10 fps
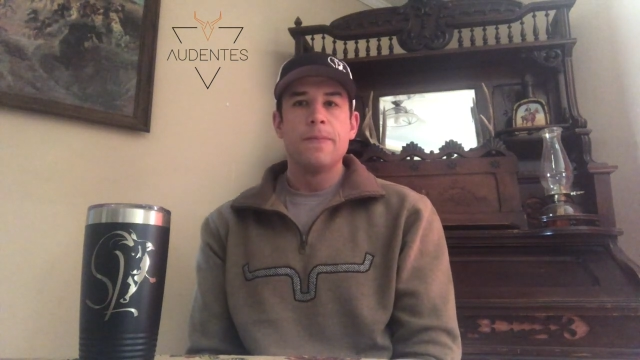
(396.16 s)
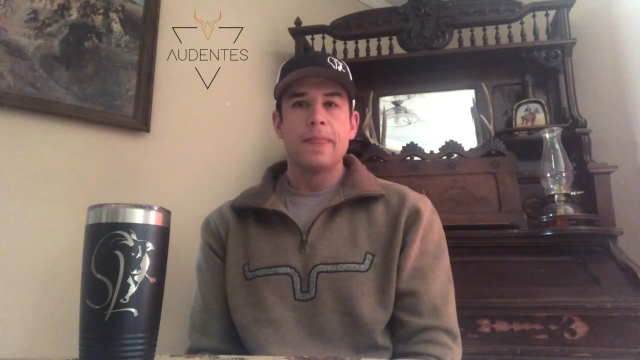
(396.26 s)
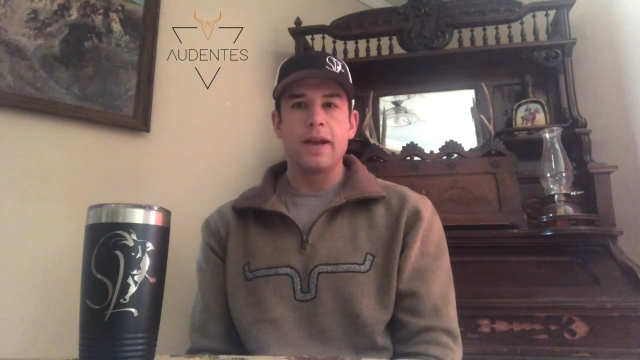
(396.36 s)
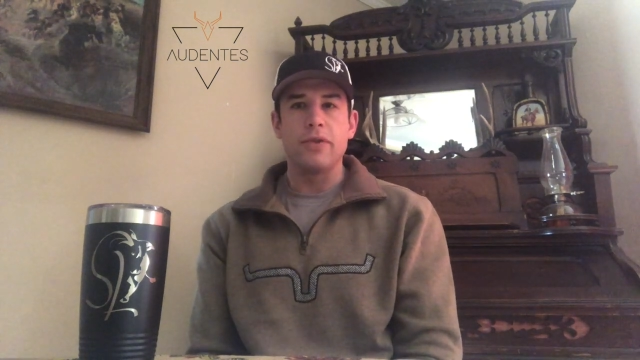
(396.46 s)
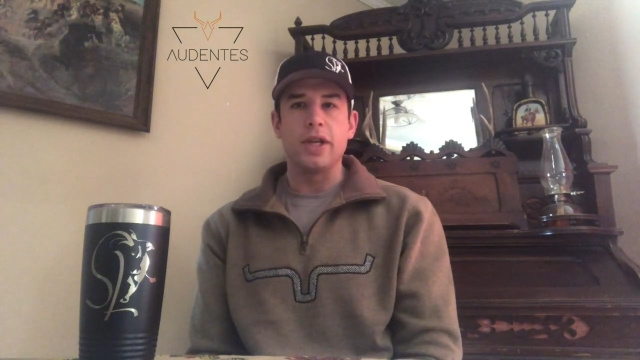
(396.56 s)

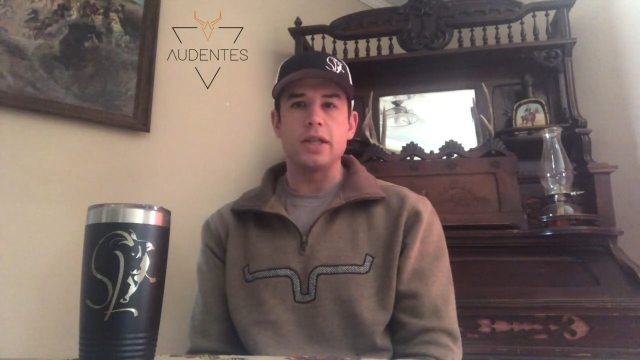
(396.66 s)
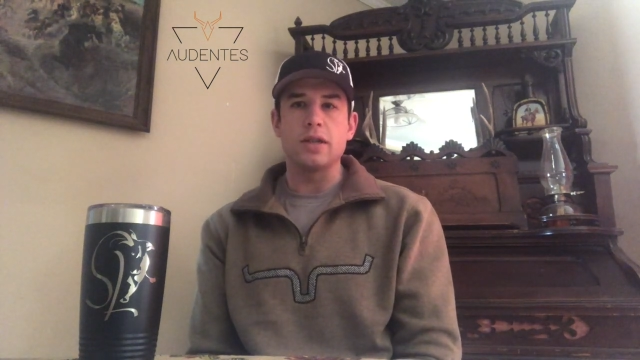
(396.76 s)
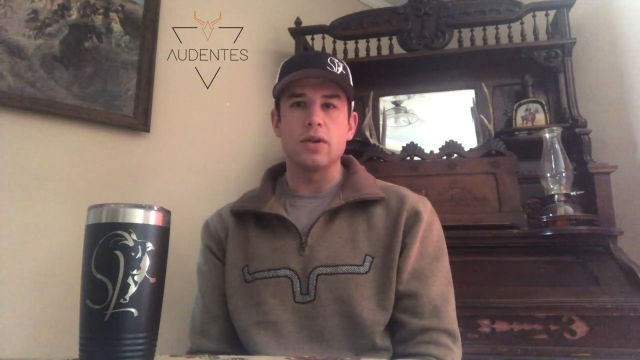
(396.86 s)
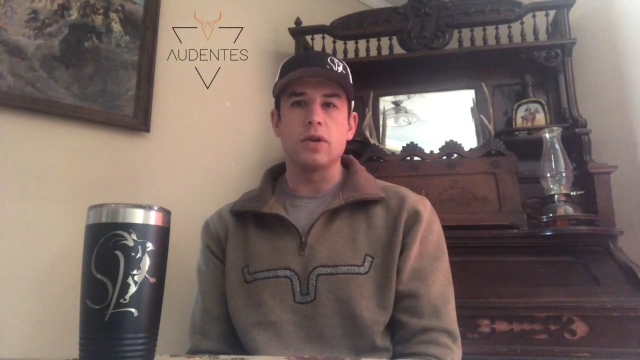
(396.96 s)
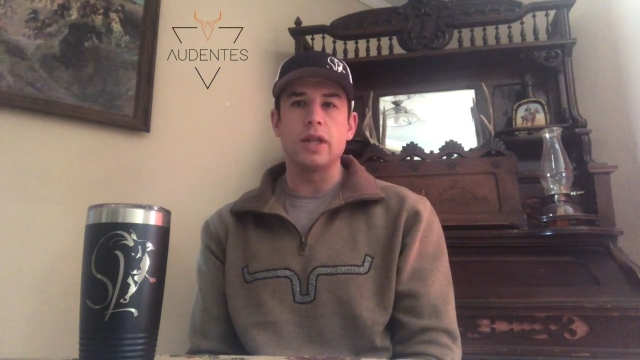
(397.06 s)
everything's
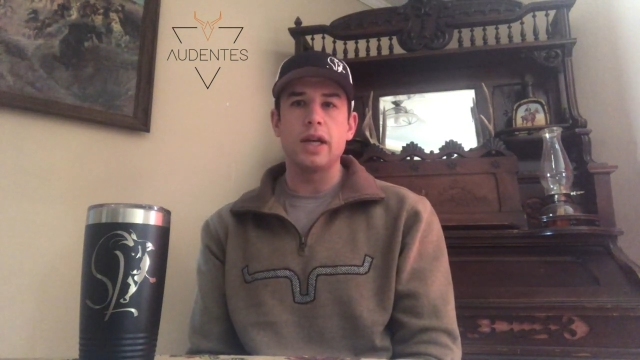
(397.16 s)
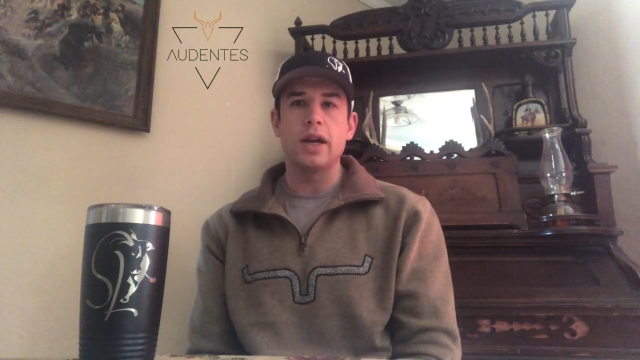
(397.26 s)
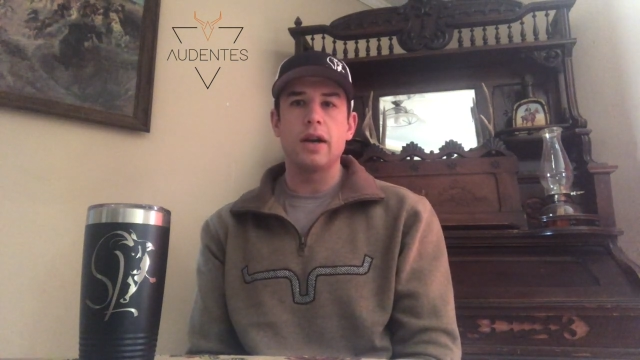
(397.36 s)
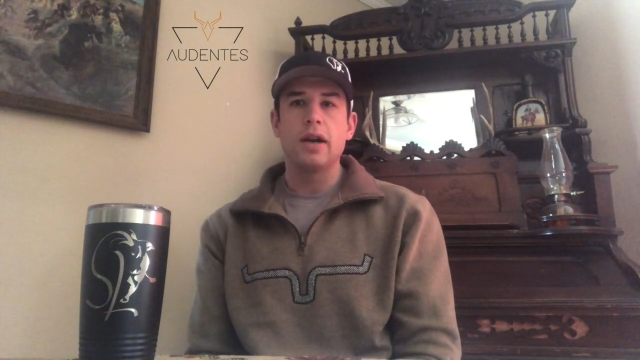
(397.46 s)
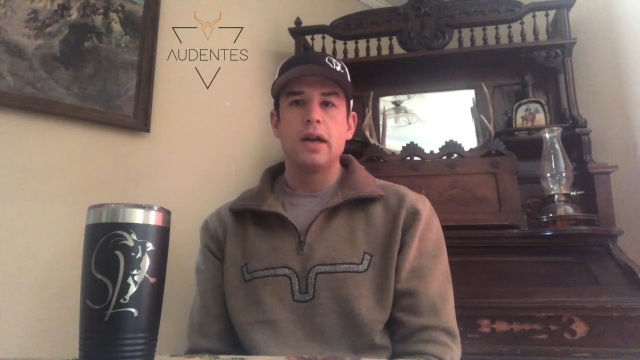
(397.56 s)
growing
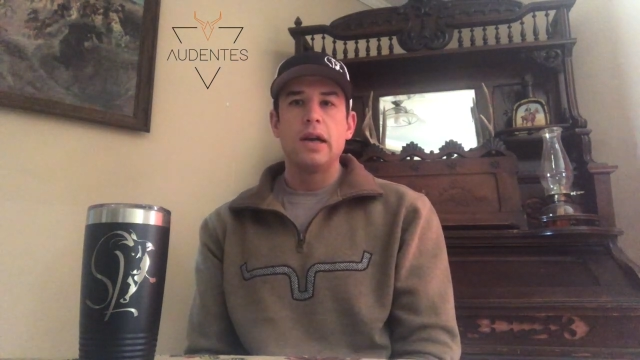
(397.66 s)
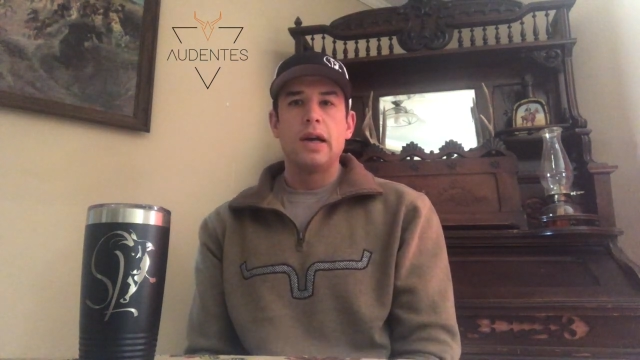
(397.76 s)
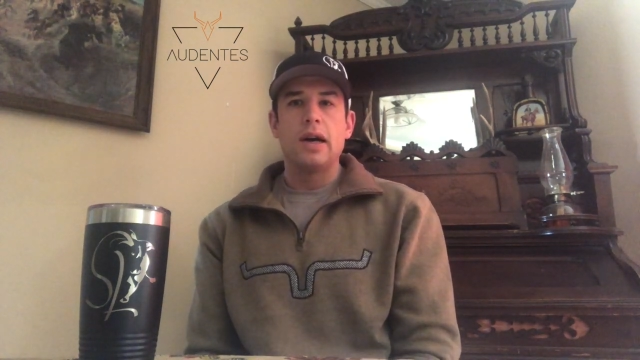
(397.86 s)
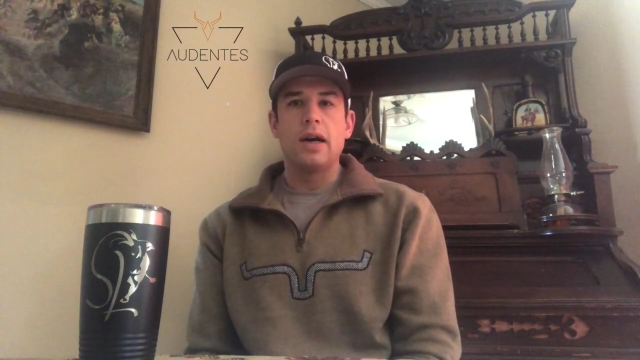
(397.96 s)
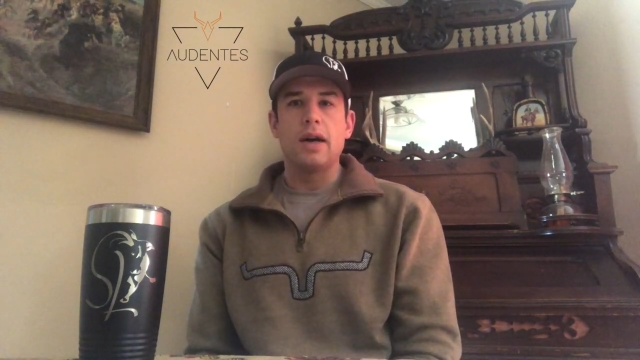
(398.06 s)
there.
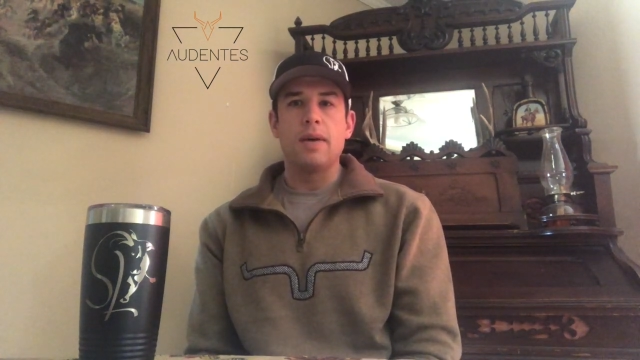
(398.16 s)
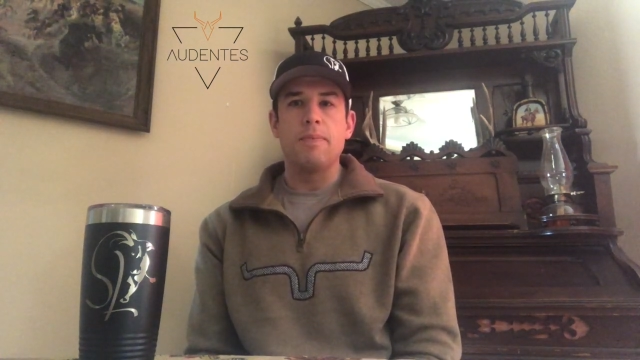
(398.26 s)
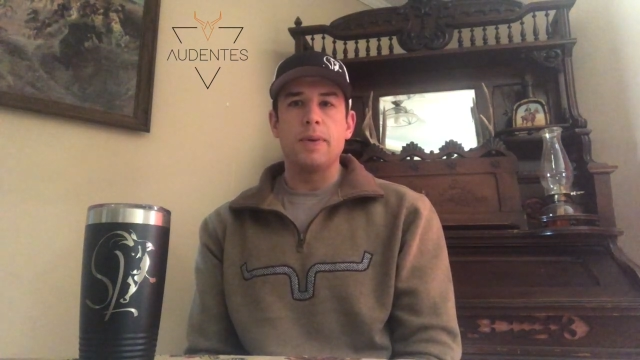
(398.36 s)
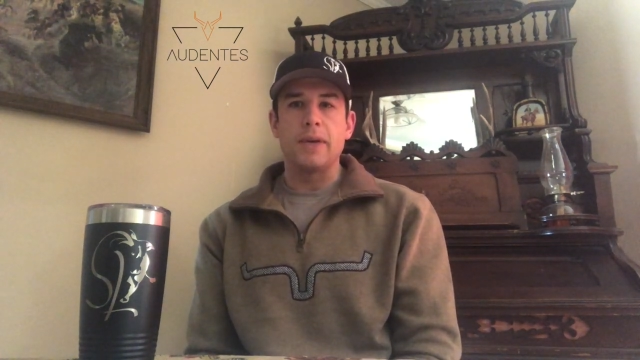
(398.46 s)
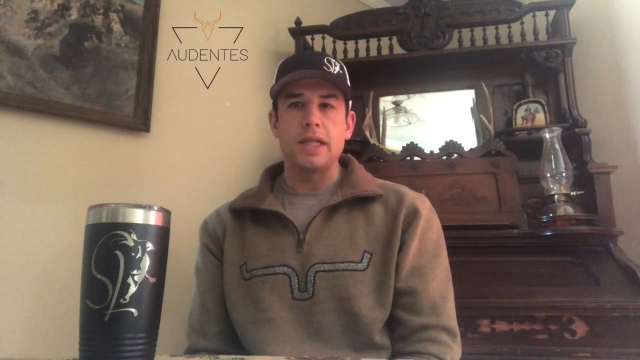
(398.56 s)

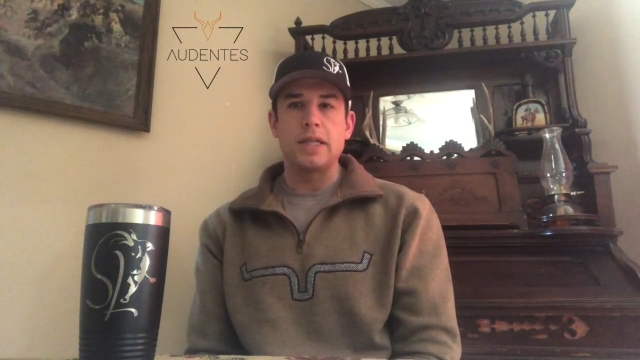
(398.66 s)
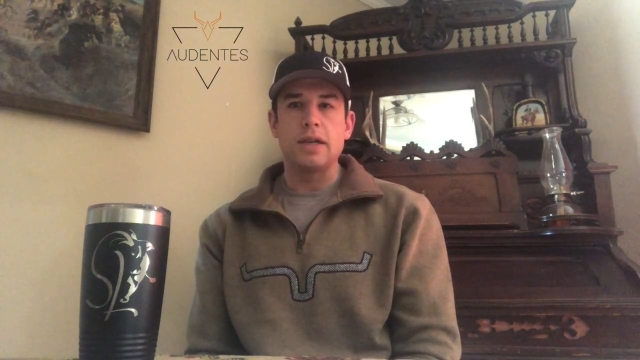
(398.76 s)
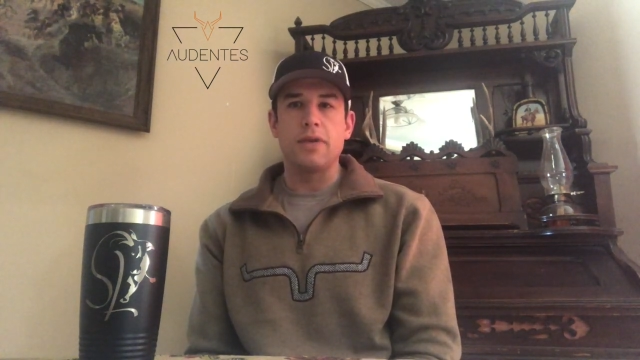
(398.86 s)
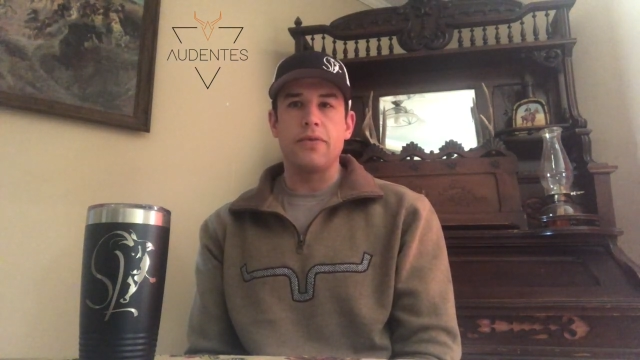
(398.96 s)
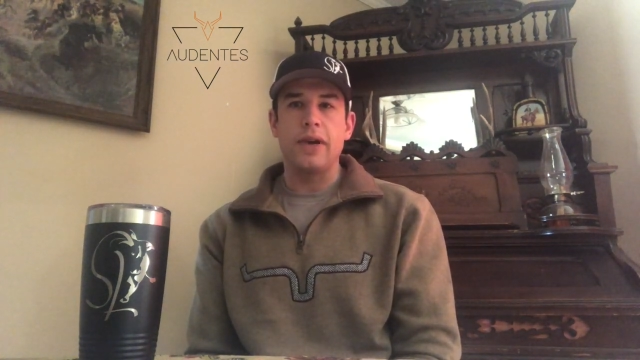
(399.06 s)
But myself